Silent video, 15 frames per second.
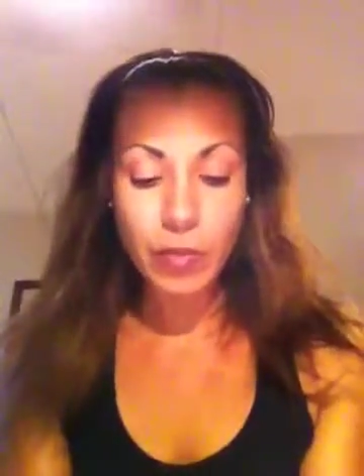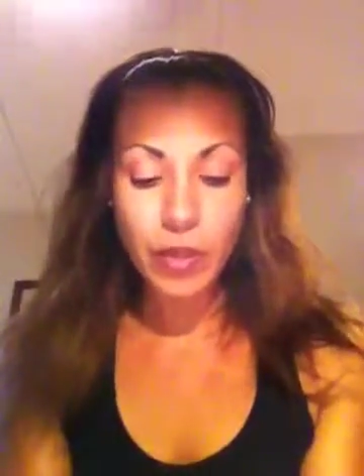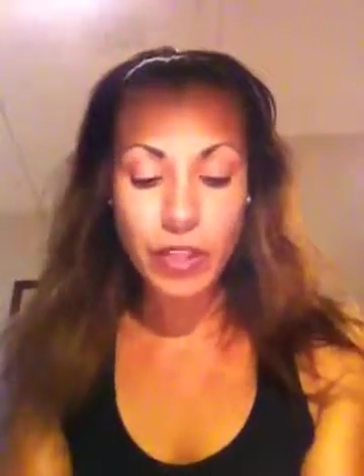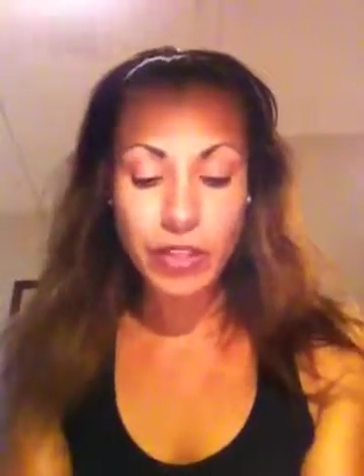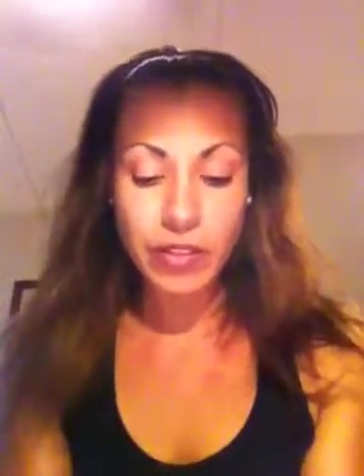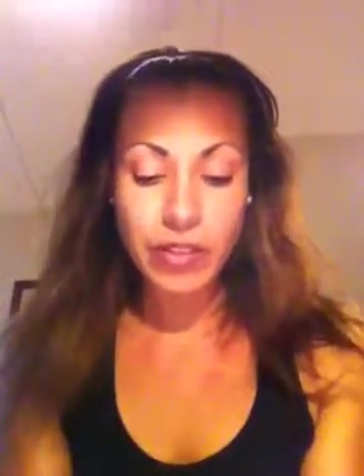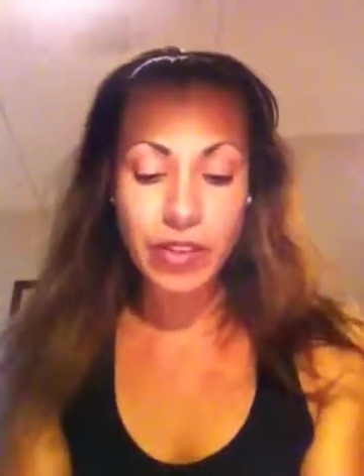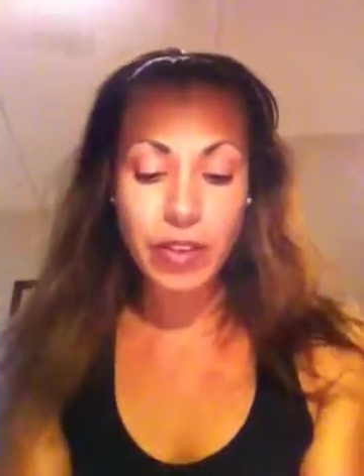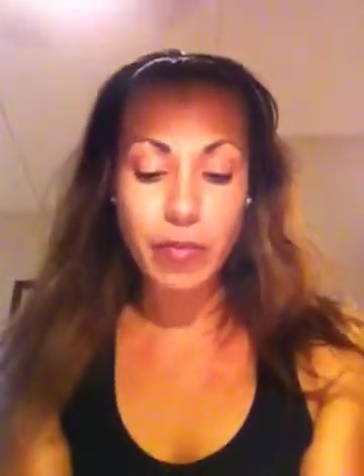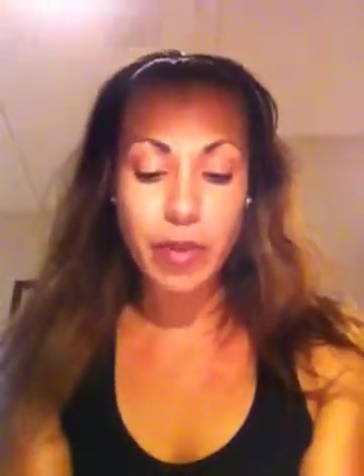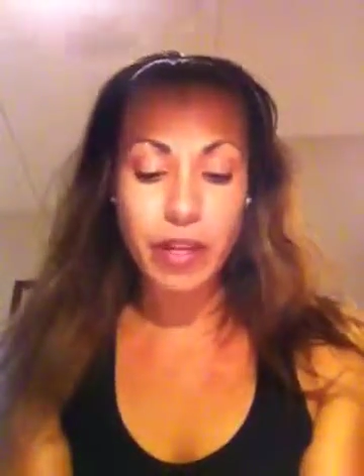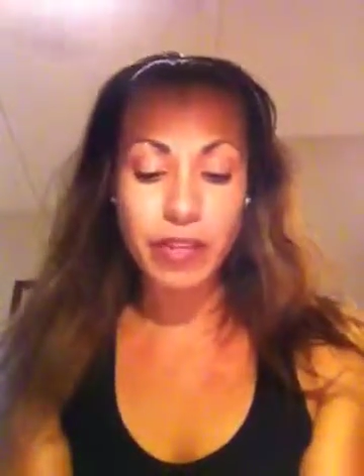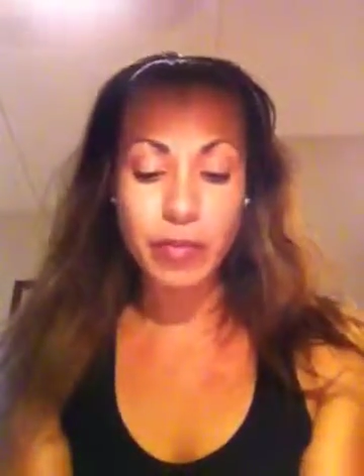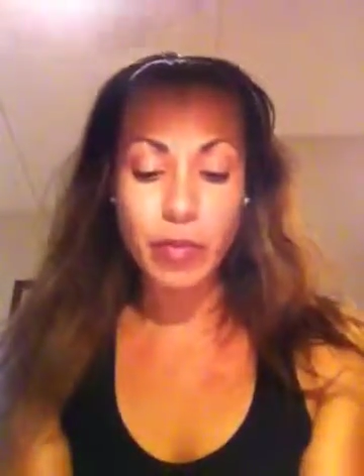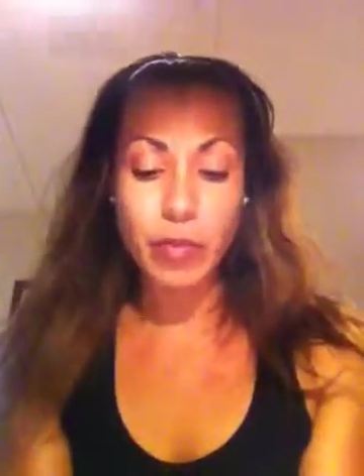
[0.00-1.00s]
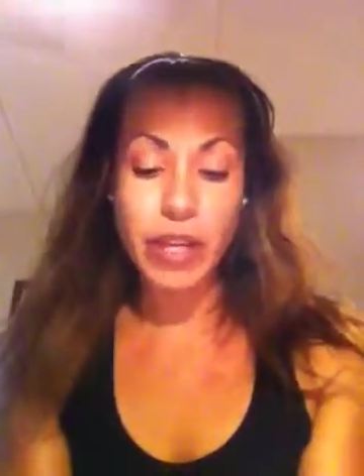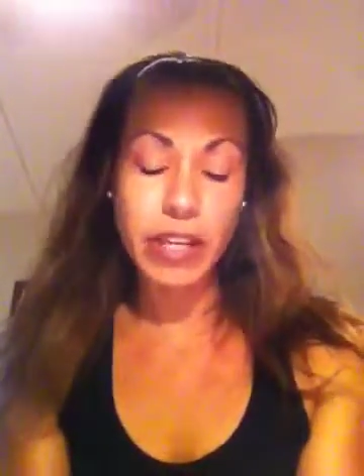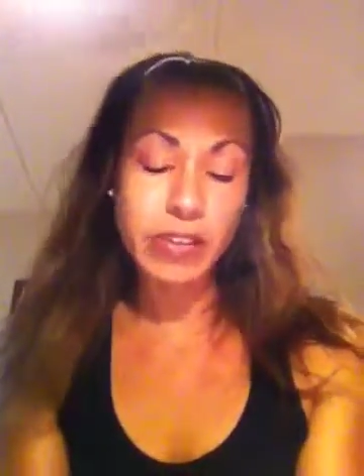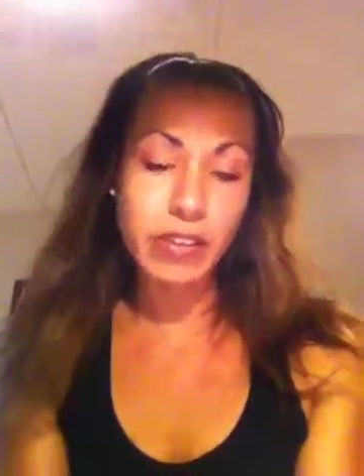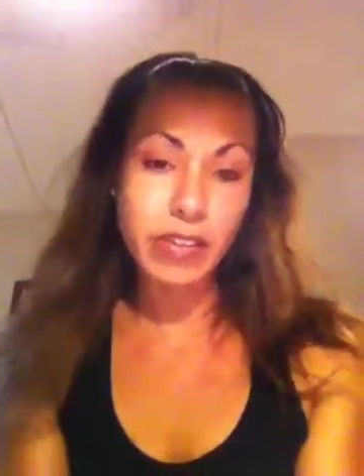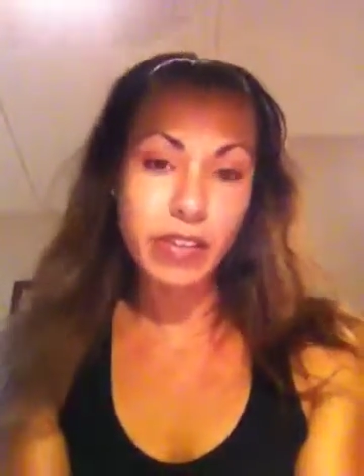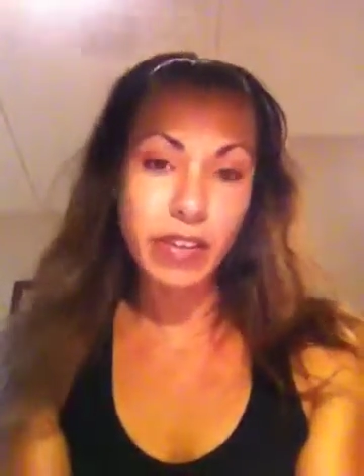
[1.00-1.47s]
which is the maximal
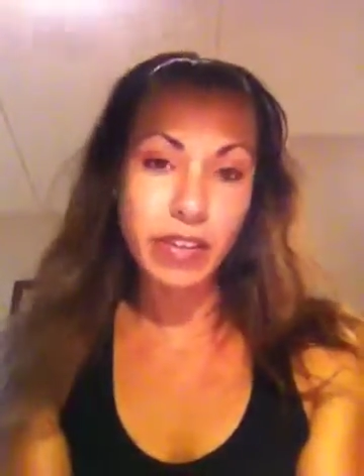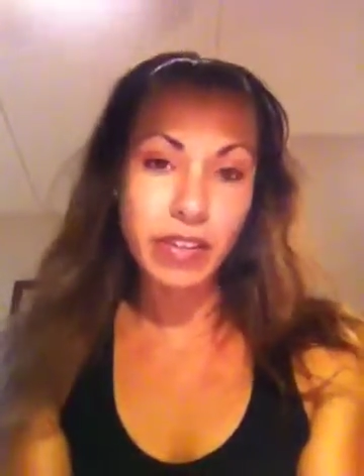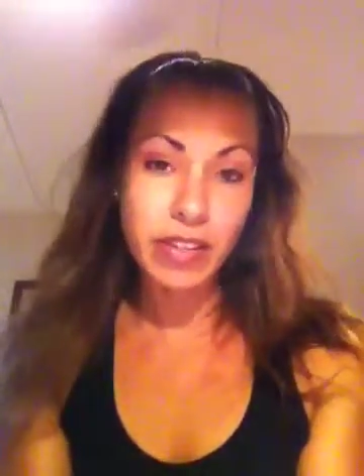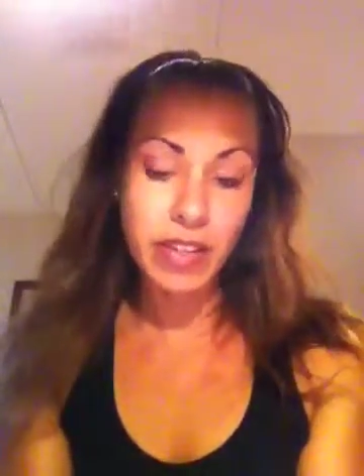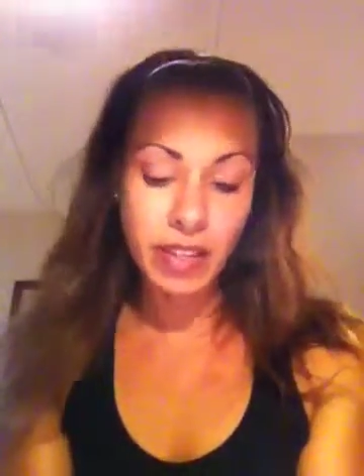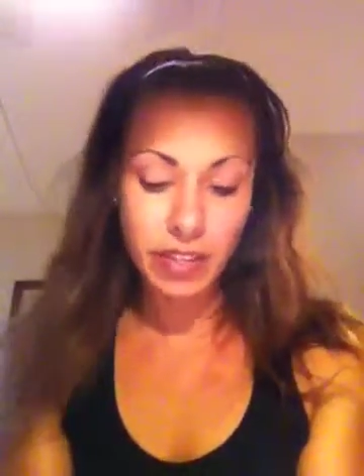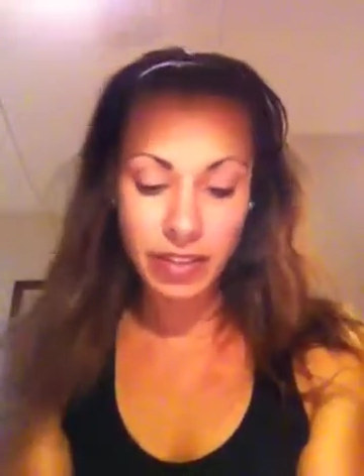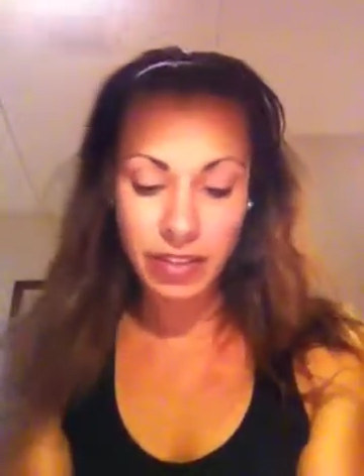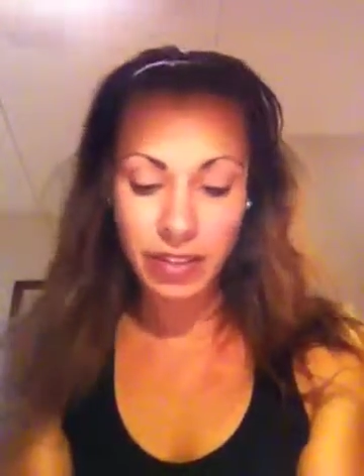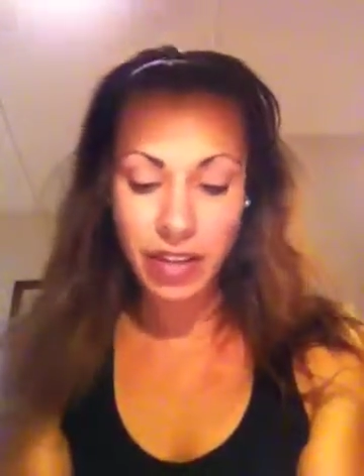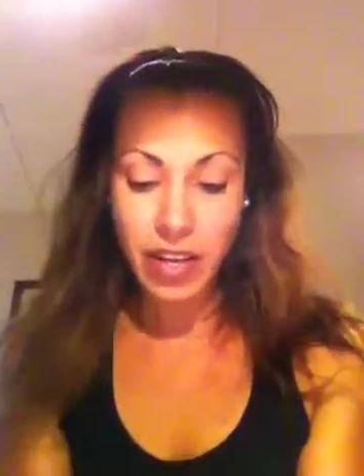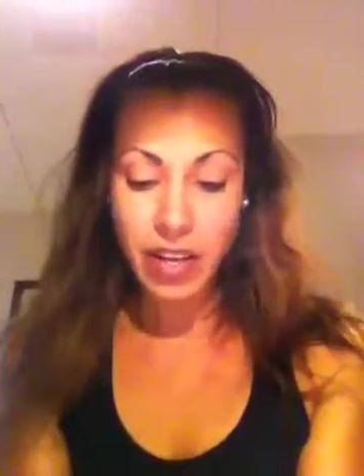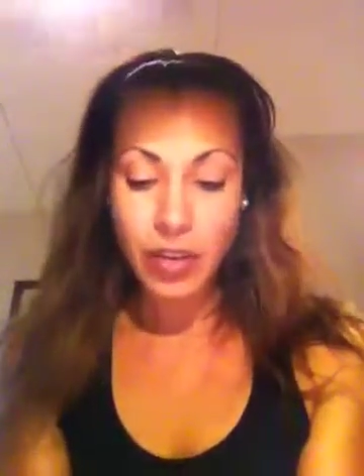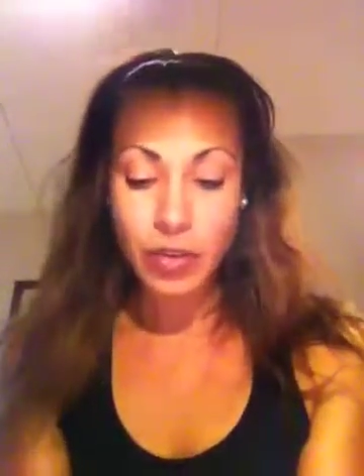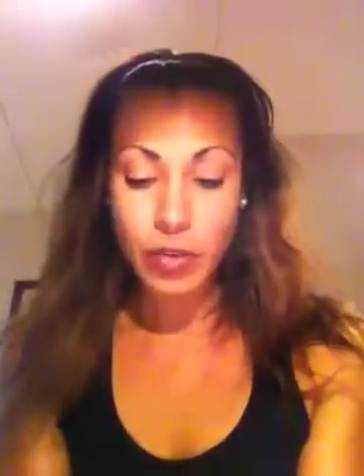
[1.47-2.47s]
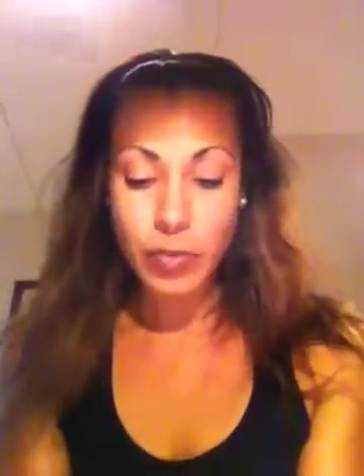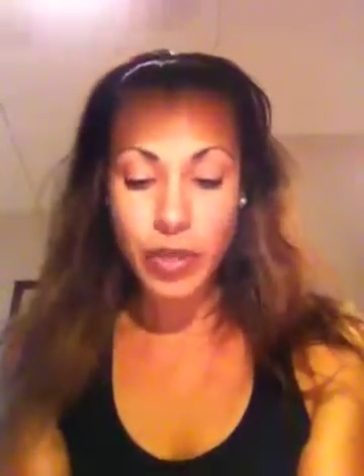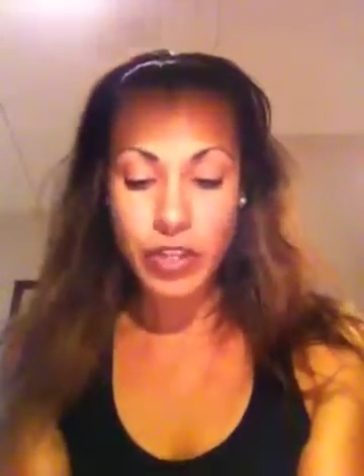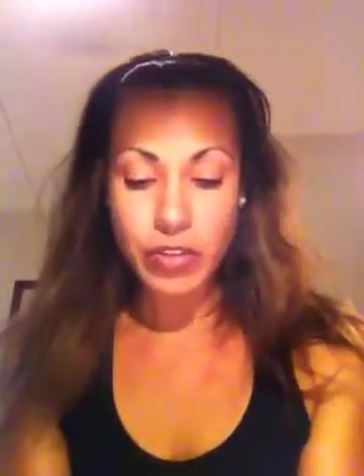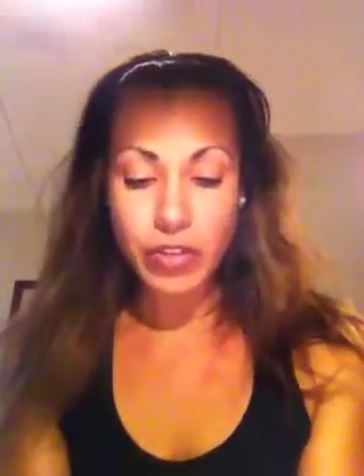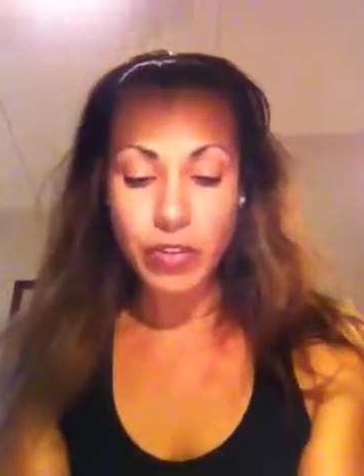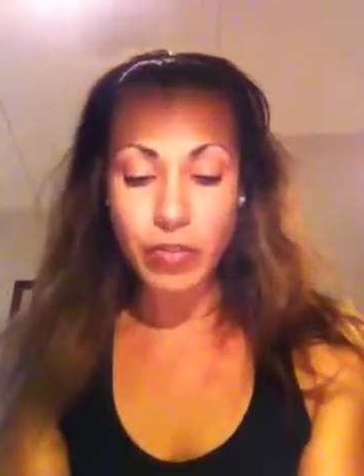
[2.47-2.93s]
exercise test to
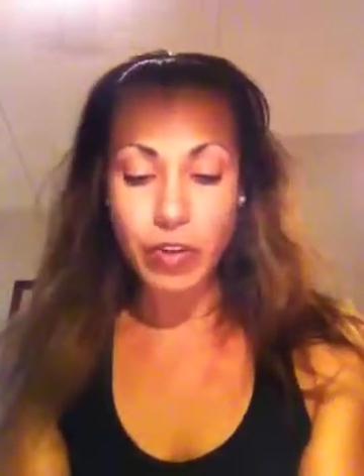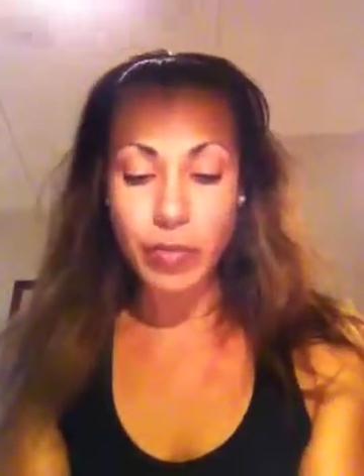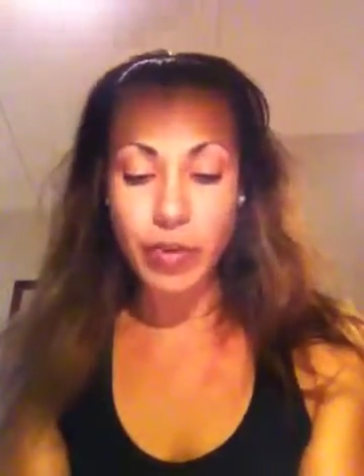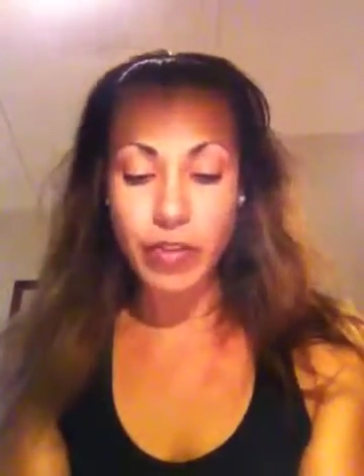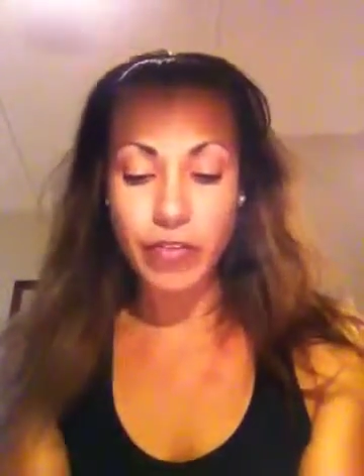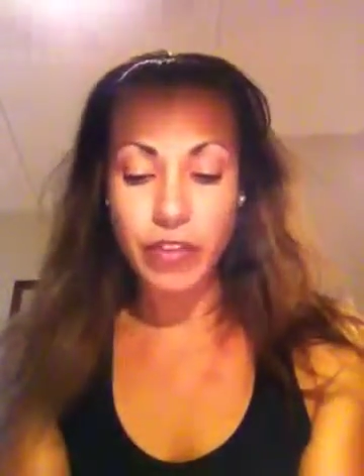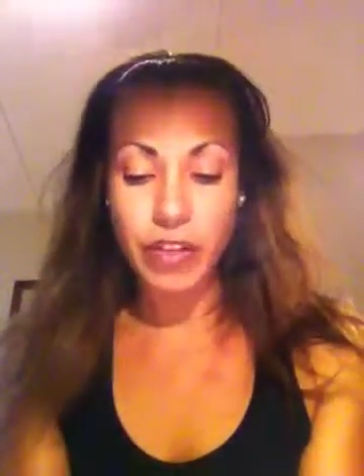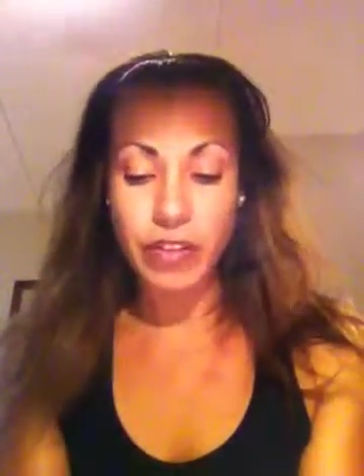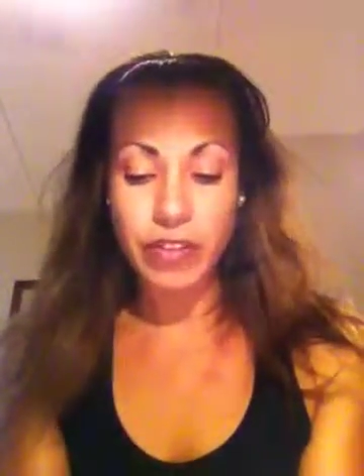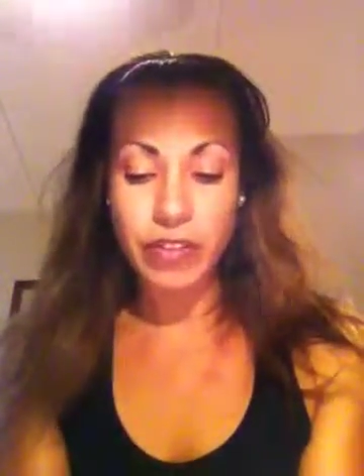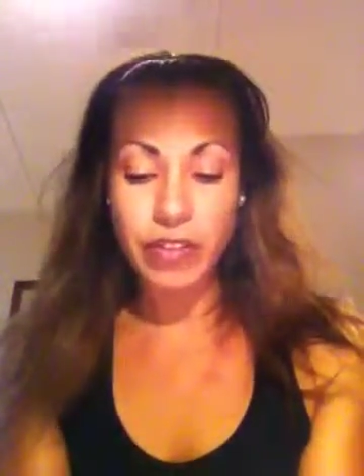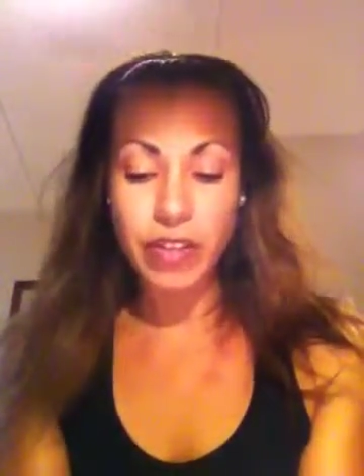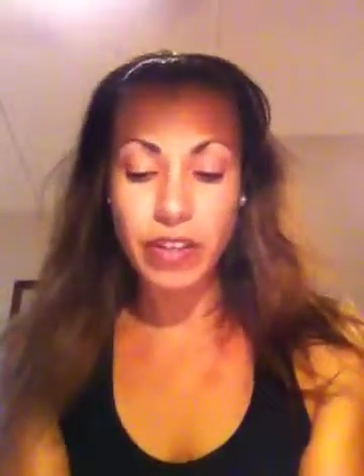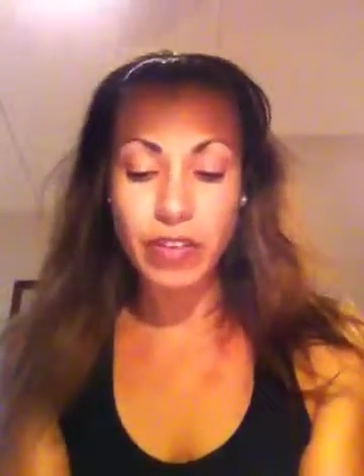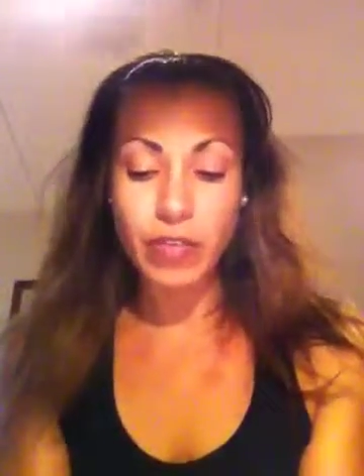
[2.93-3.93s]
measure aerobic fitness. It